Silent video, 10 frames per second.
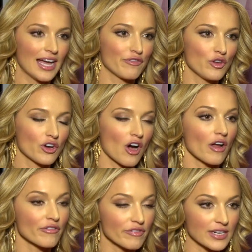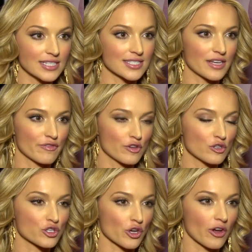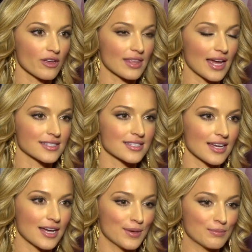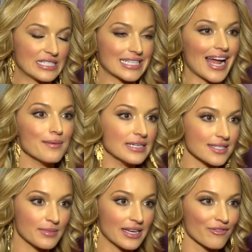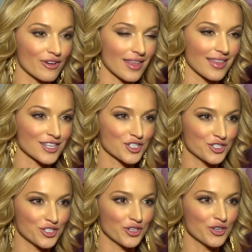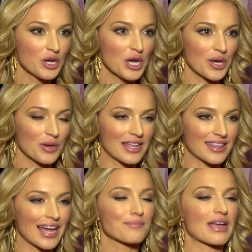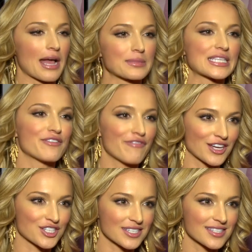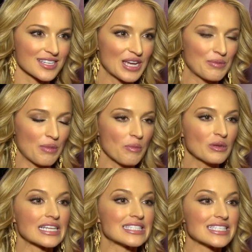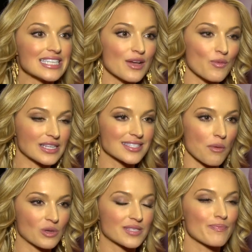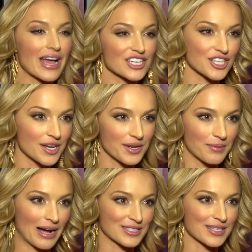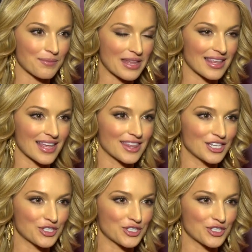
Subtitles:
If you're confident and if you show that dynamism in everything that you do, that becomes infectious. People can see when someone's passionate about something that they're